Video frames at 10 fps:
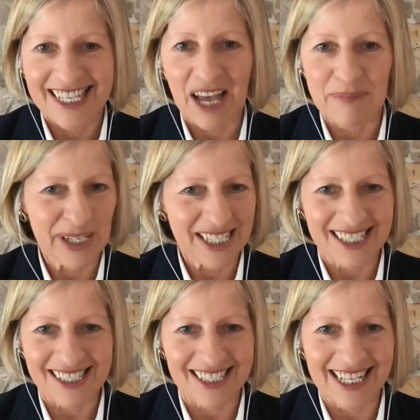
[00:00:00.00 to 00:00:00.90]
Yeah, but it
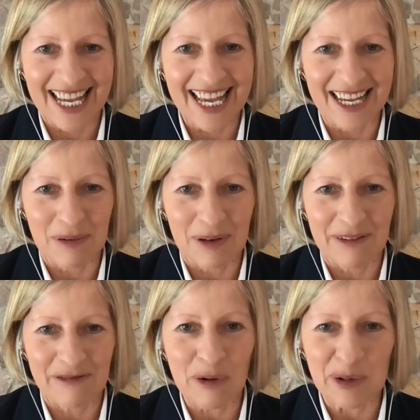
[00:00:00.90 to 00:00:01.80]
doesn't hit
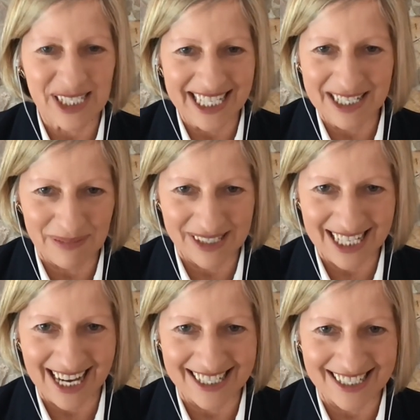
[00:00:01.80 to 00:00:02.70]
fourteen
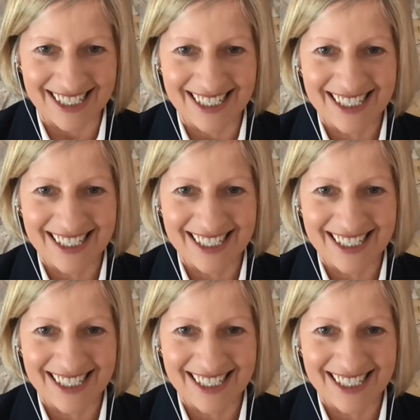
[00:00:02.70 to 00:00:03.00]
percent.